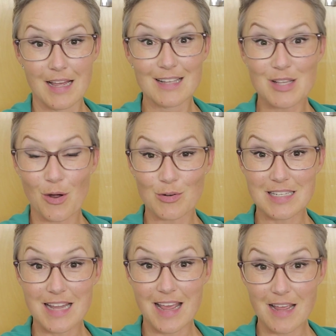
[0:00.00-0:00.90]
So
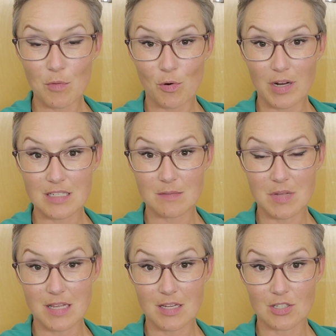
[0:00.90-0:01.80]
today I'm going to
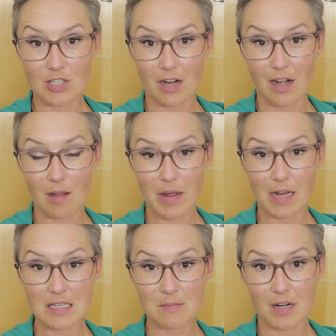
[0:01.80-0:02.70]
be sharing my
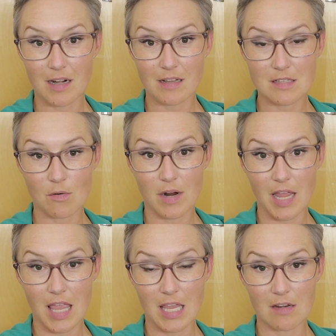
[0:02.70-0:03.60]
experience
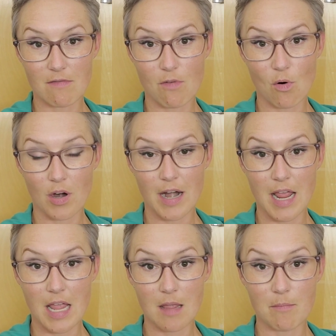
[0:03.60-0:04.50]
going in for
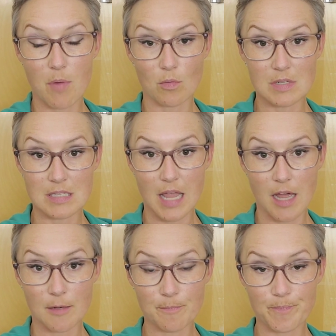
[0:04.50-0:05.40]
a bone
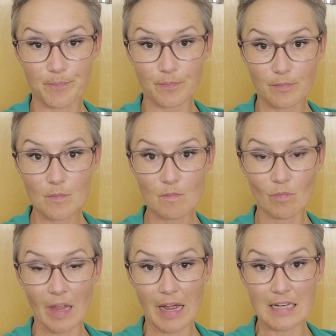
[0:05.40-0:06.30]
scan.
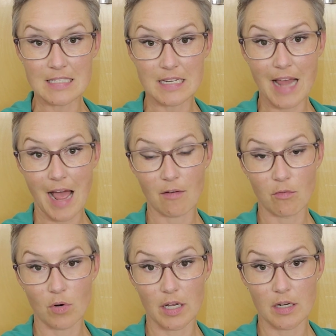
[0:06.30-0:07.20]
I did
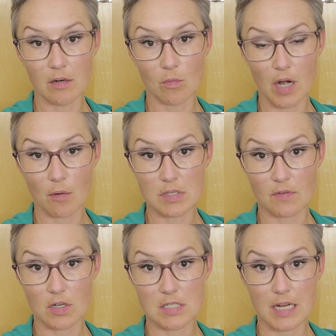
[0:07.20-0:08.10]
have one when I was
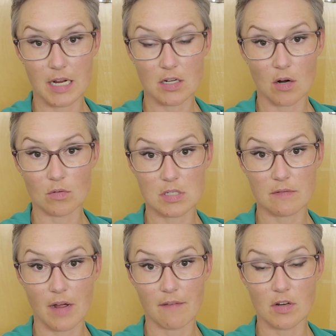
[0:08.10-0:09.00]
first
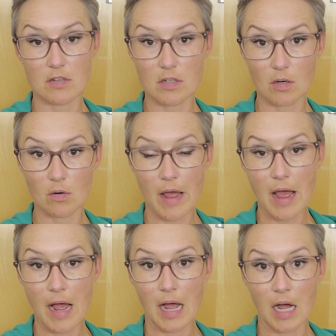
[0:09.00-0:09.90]
diagnosed five years ago,
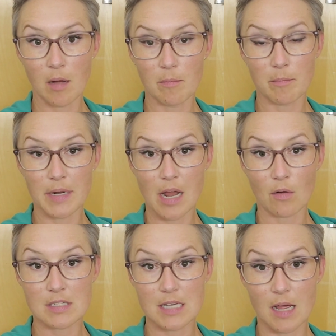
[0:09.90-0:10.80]
um, but now
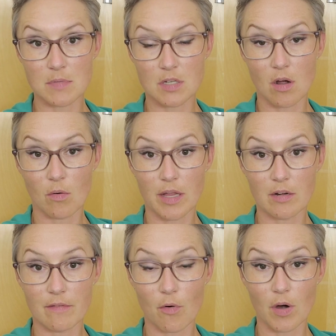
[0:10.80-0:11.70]
it's time to go
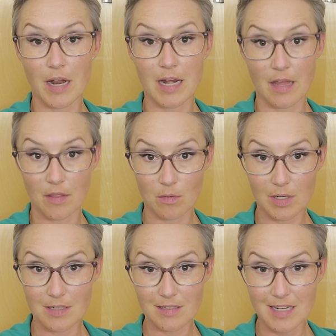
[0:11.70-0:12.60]
in for another
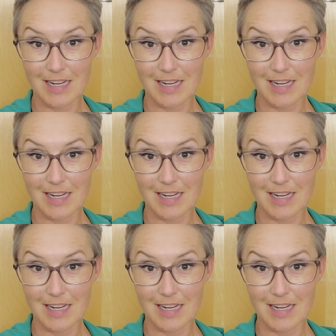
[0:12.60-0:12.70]
one.